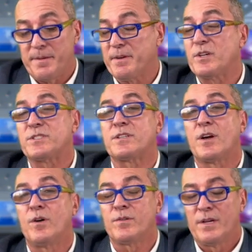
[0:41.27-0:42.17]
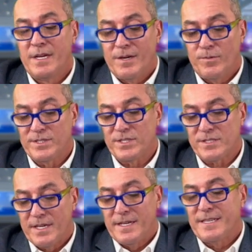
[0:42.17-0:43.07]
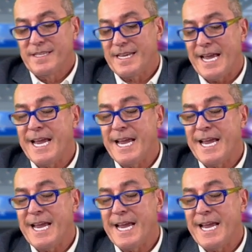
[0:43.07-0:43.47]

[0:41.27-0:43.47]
immigration code, which is the